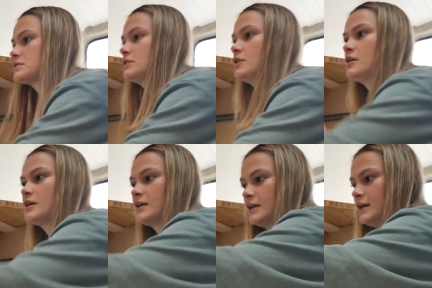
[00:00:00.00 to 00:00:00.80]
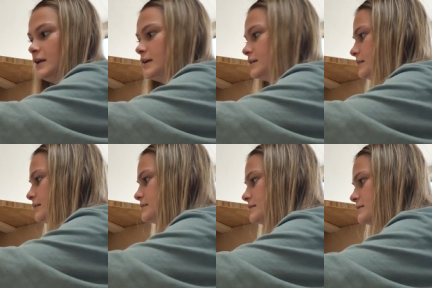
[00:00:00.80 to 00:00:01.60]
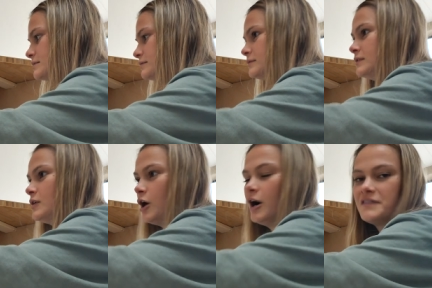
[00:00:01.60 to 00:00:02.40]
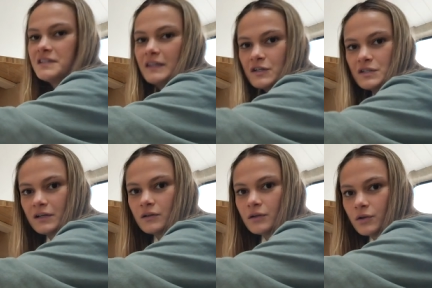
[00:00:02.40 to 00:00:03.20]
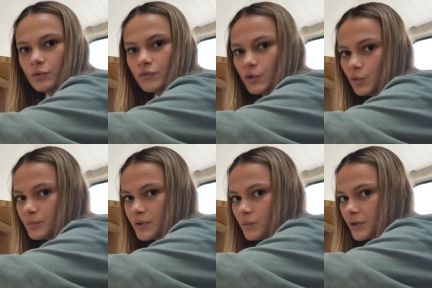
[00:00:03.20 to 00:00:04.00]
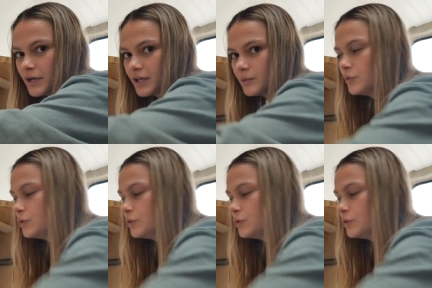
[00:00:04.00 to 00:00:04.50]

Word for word: the lock and it doesn't, obviously there's like a little room where it can